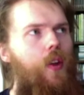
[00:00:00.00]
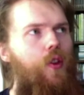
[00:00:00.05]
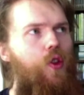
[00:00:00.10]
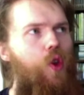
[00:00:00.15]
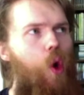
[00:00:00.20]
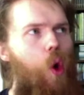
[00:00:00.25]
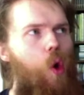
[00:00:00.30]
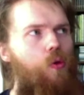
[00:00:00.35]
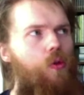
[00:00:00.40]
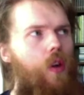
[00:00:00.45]

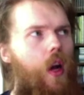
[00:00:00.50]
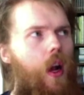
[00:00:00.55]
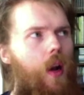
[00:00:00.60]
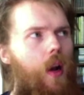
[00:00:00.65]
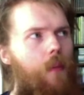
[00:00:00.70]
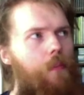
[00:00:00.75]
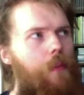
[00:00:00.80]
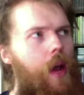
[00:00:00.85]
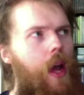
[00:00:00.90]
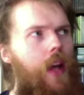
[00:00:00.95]

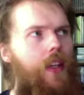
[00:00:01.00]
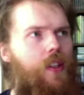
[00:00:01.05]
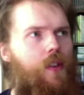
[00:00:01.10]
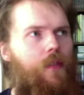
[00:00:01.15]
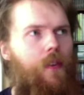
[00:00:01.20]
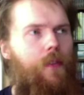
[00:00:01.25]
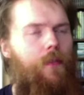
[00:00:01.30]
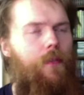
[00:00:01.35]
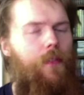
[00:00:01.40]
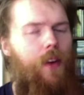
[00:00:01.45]
tonal base
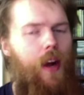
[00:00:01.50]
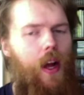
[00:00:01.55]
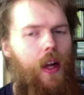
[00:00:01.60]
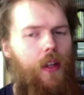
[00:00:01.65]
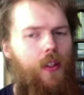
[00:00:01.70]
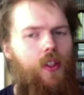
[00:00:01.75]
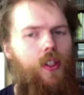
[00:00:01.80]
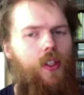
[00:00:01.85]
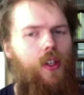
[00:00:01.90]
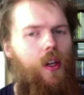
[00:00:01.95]
of a
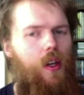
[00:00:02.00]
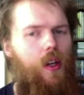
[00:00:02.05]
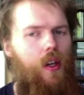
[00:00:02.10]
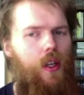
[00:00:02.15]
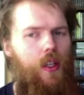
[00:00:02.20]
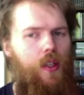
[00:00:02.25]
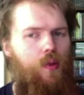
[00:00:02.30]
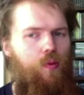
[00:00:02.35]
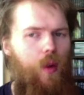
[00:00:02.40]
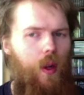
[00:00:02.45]

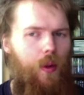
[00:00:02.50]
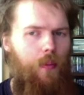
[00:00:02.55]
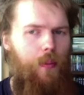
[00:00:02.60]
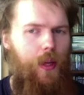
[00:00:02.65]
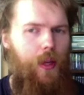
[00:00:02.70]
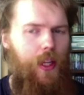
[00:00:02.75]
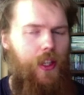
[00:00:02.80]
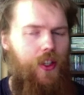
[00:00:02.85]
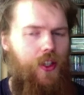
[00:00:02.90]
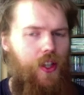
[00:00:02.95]
franchise will
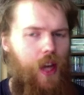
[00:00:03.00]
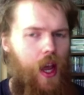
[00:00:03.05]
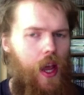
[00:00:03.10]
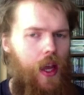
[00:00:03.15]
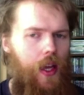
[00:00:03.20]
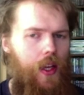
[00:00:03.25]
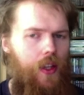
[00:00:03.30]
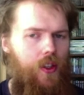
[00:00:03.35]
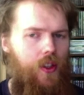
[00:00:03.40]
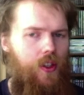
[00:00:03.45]
be
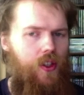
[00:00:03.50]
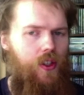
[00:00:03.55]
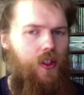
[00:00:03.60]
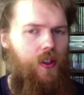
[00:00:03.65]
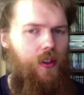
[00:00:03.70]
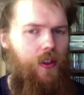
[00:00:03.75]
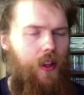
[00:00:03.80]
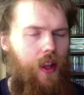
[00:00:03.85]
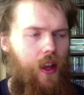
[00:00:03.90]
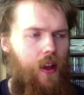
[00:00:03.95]
changed,
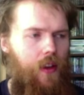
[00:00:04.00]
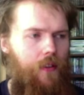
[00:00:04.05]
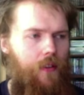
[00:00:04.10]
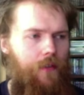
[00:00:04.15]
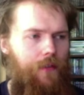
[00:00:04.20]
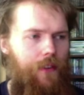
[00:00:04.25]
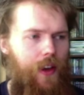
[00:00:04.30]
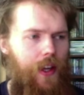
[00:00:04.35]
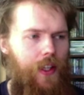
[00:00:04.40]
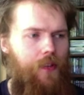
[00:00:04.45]
the
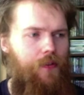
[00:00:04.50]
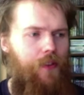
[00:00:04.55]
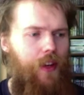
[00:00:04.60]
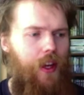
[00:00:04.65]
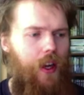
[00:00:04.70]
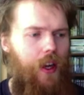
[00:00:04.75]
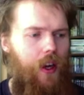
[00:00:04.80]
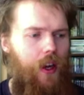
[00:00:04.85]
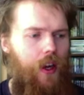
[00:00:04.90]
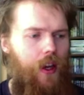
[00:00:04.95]
fans
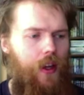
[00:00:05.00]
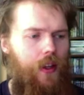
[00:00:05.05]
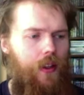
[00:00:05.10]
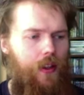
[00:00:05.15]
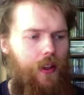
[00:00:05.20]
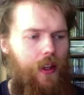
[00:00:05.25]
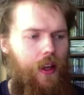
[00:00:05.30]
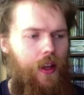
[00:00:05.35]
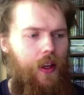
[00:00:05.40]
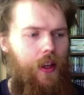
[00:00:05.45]
feel like
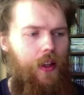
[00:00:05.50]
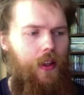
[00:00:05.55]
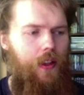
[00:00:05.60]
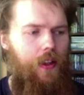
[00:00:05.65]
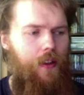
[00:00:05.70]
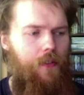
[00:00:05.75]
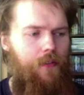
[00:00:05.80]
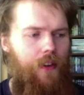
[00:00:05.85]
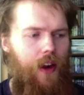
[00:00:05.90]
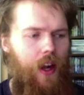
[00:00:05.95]

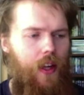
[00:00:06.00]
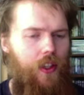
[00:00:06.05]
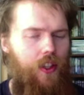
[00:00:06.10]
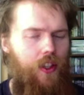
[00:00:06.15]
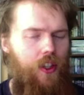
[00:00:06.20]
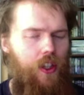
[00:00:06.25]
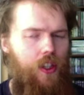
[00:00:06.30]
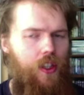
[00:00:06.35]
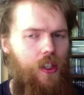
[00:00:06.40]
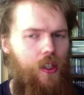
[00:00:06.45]
the
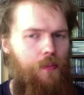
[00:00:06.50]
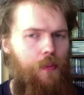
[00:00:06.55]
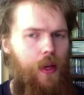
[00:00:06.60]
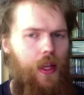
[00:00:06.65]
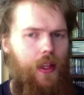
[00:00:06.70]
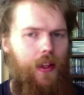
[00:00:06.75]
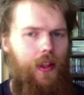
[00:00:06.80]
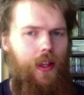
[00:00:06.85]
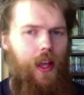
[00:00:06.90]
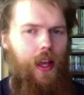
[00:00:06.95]
franchise is
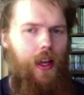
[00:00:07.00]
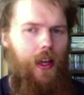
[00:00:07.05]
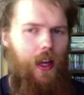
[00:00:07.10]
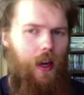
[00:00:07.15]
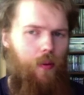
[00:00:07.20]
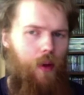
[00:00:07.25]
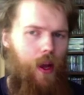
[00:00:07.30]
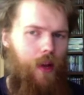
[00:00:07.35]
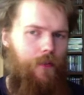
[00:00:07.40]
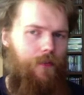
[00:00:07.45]
being taken
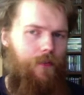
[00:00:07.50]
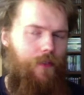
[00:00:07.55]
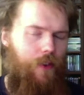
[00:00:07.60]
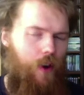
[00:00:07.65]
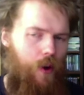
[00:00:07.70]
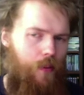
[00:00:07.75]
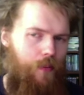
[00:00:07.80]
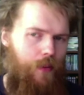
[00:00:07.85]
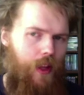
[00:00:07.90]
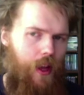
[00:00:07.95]
away
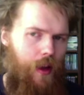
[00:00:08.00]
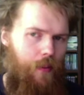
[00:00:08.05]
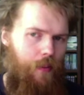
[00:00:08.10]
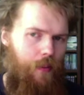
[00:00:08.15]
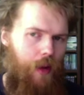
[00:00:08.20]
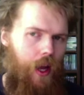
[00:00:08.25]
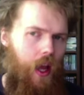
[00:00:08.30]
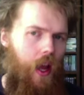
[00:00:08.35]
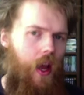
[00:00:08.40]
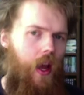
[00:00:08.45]
from
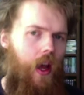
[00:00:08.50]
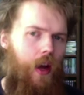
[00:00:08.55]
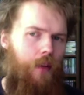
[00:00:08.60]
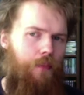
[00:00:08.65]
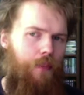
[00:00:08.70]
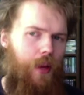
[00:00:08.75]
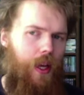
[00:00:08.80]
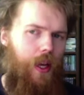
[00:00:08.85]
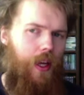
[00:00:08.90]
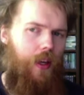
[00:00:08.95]
them
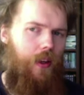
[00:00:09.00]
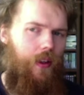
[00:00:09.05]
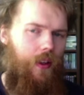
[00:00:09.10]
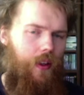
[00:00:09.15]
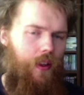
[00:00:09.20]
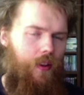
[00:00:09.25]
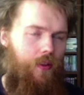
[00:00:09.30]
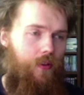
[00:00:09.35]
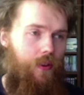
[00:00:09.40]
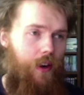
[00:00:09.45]
and being
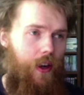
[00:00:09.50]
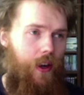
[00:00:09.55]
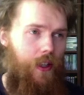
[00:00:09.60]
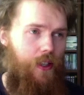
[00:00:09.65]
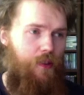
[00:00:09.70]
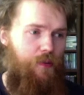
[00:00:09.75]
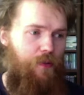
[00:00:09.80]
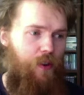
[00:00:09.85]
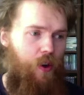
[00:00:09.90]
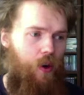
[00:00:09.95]

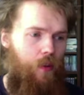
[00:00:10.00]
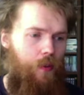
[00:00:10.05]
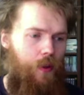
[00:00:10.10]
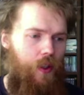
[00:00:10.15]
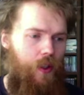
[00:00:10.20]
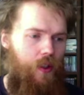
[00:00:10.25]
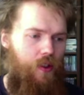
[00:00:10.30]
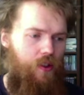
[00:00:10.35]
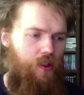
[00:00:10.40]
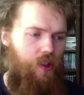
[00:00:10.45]
transformed
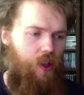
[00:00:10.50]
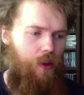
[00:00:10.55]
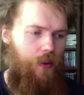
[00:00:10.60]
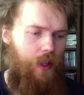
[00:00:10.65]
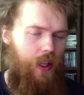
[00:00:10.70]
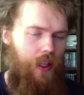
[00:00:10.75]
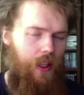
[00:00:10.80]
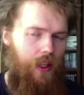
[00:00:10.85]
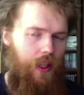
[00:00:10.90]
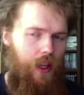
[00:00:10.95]
into
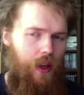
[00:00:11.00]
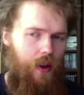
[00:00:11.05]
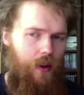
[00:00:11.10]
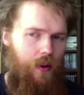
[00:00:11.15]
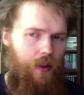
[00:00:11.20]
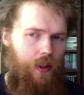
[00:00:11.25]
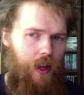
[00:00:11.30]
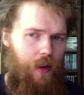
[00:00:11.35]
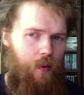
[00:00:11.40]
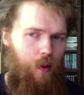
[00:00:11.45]
something that
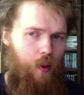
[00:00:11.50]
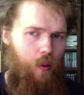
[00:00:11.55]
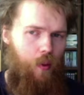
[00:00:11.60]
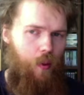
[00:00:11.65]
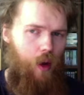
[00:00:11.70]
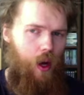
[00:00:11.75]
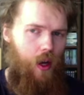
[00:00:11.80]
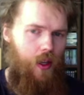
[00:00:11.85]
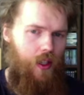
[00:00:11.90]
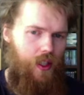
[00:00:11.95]
it never
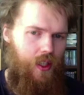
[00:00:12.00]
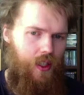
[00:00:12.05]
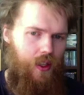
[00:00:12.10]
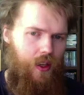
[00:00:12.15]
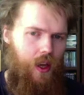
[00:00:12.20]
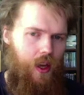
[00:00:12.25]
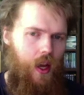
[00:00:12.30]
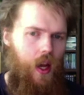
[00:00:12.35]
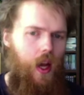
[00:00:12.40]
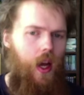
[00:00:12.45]

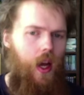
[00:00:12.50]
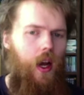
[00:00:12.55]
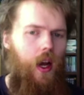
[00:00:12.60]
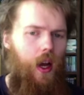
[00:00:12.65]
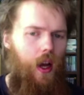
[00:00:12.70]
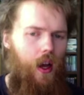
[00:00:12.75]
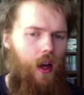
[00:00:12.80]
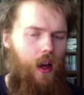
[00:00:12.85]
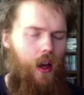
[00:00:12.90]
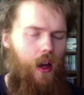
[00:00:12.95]
was.
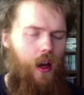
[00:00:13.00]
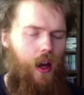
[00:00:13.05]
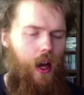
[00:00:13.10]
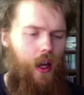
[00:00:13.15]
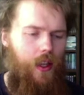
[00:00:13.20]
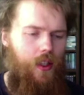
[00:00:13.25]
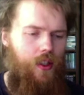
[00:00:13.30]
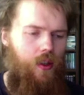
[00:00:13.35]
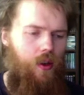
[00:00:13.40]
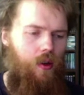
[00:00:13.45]

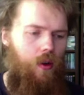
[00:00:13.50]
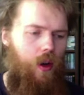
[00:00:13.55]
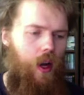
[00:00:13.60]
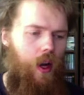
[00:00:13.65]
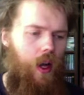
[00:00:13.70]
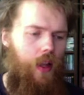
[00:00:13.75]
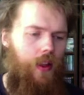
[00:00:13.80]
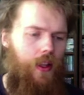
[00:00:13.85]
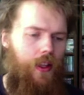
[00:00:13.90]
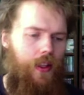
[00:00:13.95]
And so
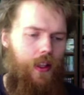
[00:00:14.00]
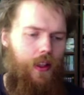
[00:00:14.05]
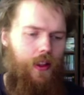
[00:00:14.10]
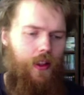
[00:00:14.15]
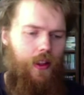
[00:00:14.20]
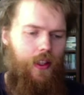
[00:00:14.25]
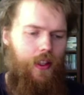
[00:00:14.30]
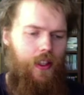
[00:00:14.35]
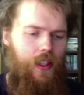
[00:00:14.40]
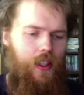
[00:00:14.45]
I think
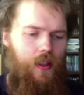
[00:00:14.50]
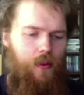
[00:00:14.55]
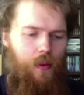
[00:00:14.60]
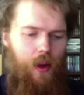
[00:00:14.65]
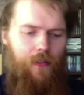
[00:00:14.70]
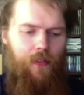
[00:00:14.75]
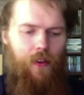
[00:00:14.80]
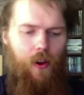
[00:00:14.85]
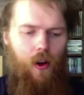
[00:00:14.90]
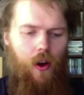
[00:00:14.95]
that this is a
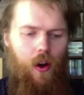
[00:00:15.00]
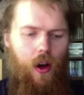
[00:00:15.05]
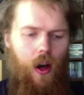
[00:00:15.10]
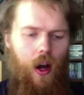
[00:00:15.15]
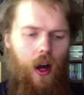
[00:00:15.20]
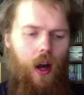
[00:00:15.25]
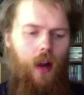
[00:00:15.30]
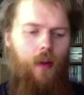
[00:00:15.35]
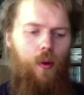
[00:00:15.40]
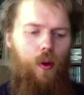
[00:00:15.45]
way for
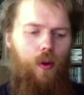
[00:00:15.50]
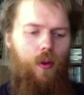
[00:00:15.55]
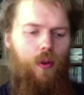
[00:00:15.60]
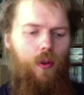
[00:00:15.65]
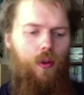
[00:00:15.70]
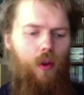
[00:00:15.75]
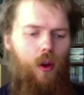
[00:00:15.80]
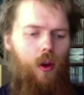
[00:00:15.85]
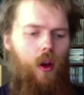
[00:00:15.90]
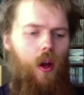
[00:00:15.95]
Hollywood
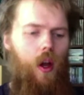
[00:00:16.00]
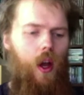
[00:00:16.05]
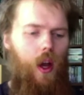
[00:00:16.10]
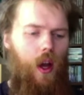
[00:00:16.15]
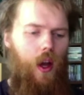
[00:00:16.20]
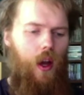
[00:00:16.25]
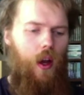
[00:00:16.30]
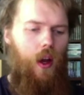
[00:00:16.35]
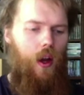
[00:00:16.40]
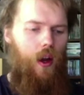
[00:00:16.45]
to
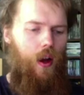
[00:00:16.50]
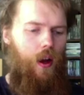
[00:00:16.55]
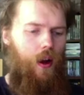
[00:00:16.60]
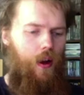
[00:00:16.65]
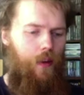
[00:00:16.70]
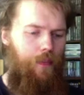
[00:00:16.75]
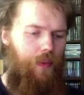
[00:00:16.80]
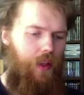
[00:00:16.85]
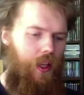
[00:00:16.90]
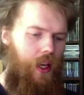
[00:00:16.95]

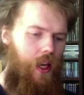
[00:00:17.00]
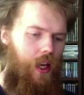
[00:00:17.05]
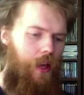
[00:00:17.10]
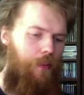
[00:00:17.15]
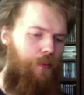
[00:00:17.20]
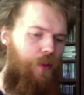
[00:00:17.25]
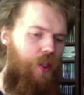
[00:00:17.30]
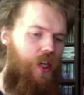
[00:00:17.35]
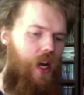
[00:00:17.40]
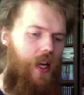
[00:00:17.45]

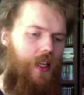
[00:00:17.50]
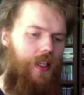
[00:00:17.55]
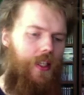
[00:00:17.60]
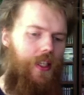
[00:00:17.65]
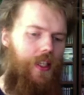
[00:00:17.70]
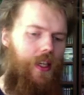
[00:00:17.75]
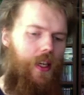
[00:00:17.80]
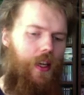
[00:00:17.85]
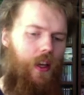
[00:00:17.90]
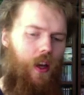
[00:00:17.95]
keep
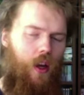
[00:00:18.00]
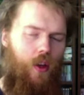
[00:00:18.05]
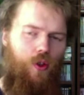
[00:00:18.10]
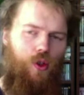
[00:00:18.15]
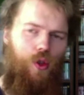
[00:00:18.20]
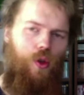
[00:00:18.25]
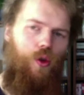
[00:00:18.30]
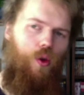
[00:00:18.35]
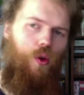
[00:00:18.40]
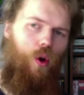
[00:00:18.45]
chasing
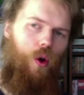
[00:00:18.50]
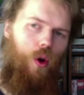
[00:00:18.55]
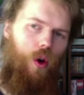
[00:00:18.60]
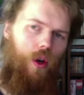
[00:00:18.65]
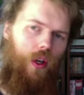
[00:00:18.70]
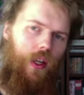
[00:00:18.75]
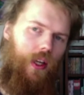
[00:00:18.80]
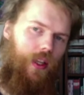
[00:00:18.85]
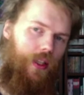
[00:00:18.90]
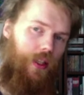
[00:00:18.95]
new
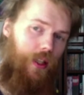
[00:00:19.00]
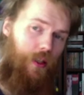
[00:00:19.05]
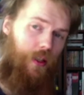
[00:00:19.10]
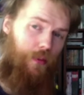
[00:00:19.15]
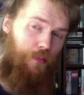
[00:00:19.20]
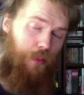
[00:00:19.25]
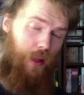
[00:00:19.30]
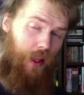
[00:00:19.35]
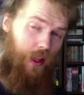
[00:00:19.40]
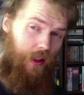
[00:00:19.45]

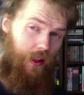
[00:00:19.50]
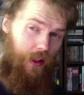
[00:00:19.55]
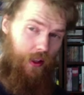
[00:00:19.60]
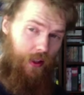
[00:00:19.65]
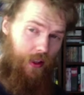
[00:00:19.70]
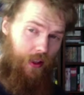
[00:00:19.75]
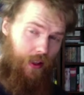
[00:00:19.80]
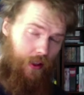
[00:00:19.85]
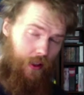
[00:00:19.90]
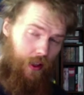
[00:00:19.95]
audiences, but I
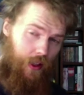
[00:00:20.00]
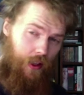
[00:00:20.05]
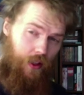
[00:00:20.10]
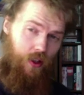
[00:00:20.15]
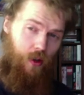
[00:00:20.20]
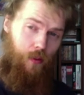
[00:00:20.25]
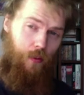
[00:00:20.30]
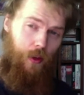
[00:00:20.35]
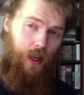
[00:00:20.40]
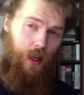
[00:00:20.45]
think that in
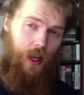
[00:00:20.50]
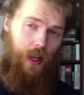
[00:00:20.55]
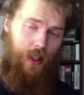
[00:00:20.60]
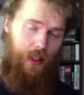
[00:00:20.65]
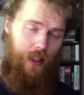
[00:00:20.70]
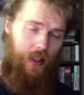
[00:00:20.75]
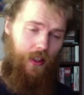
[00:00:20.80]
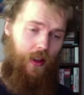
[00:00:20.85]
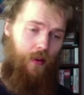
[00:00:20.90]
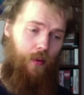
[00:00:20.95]
some
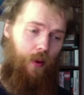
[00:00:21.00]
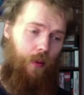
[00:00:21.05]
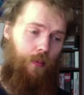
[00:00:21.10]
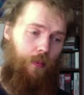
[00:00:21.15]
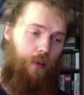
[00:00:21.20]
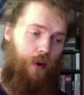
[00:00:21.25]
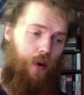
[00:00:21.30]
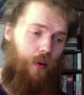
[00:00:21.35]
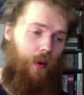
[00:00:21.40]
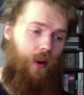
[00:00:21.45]
cases they will
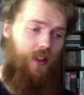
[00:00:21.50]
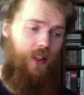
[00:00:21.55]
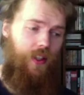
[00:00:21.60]
probably